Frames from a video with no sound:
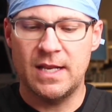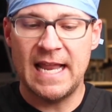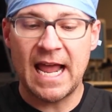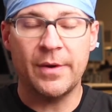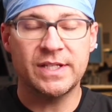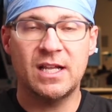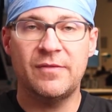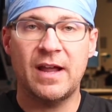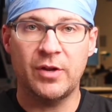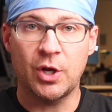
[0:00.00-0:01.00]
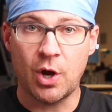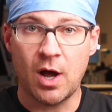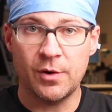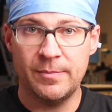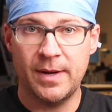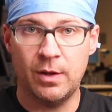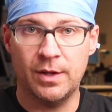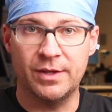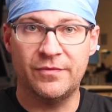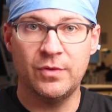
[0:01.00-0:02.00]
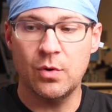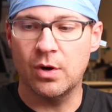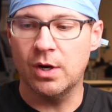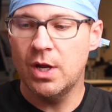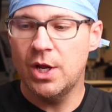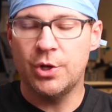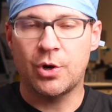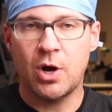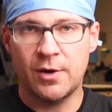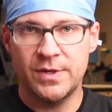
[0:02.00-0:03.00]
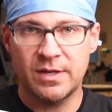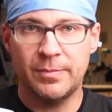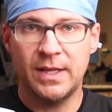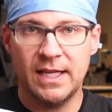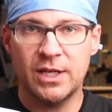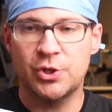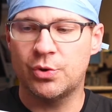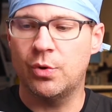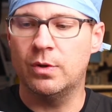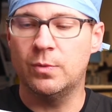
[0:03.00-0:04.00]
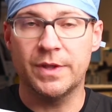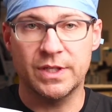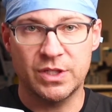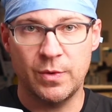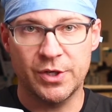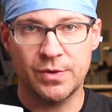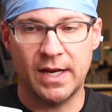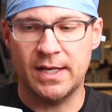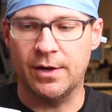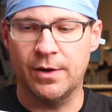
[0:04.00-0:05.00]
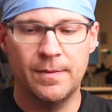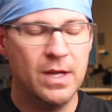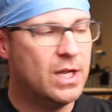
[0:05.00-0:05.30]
Now instead of having a cautery pedal on the floor, your cautery is completely controlled with the switch right here.